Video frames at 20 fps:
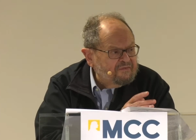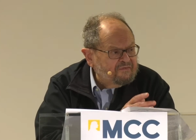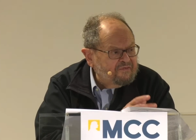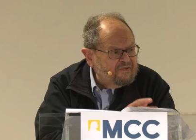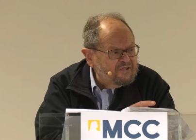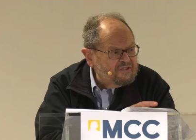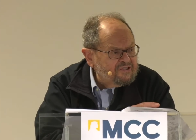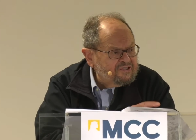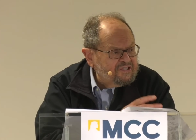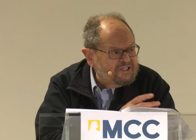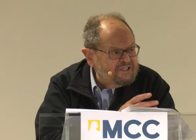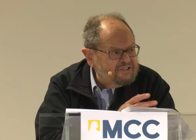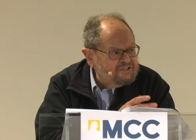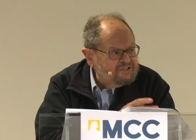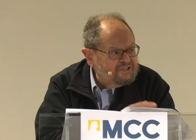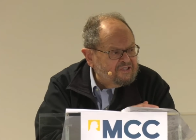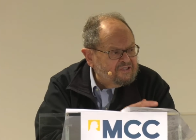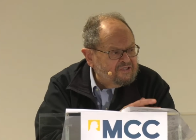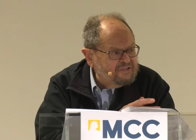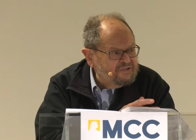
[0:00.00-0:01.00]
first
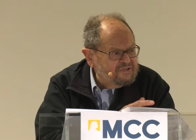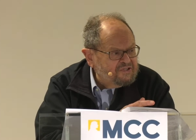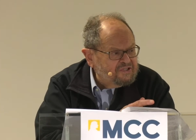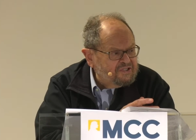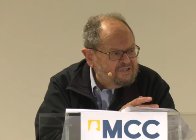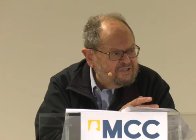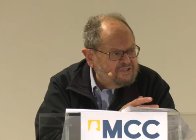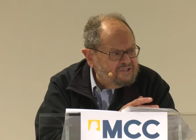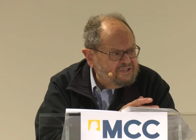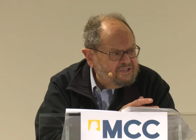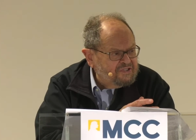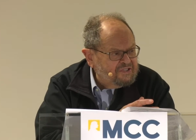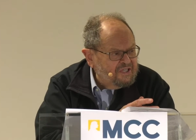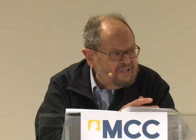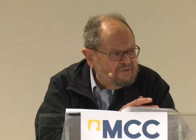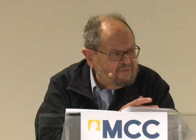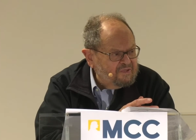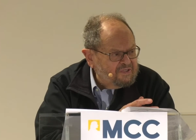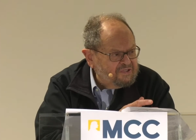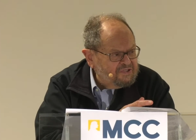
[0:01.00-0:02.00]
institutions
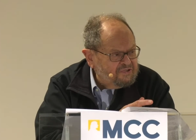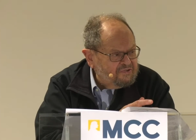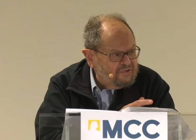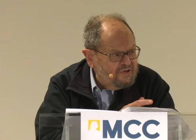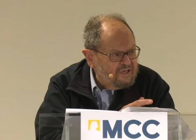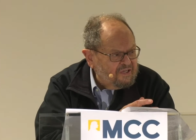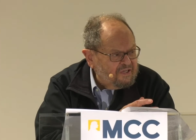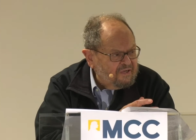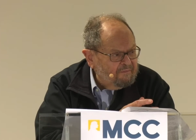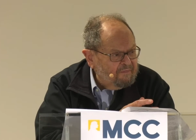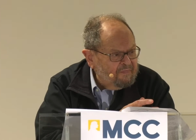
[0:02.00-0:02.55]
that were struck.